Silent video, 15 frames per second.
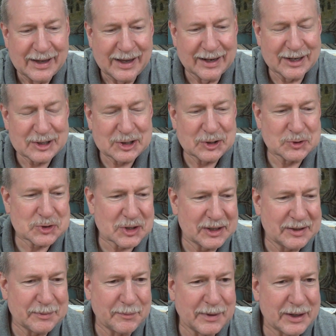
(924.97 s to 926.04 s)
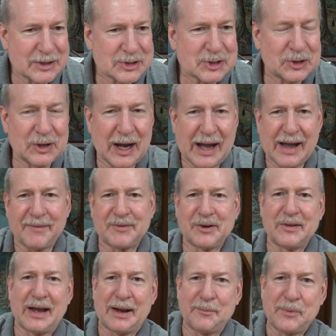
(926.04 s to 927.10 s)
and it's usually the minister
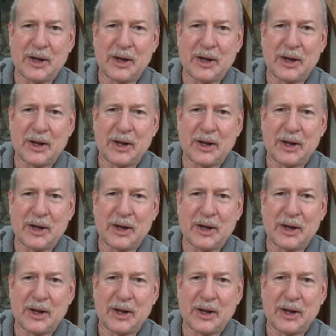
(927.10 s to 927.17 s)
after that